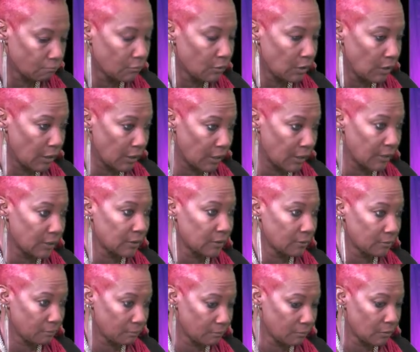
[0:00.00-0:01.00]

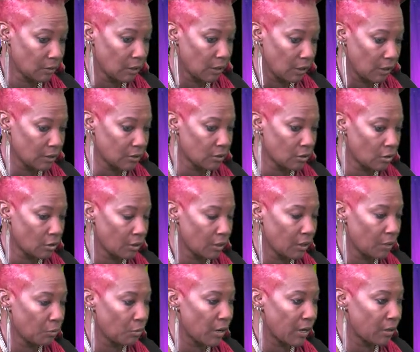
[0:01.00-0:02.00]
Yes. And so are
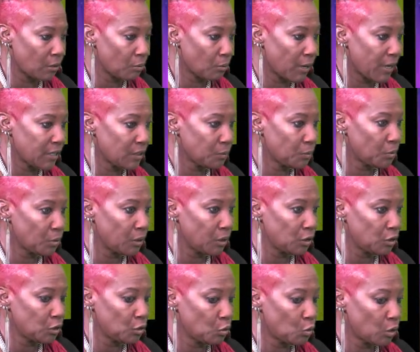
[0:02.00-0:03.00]
they around the price point
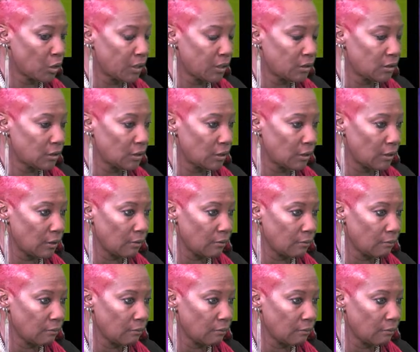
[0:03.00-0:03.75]
that you're wanting to get?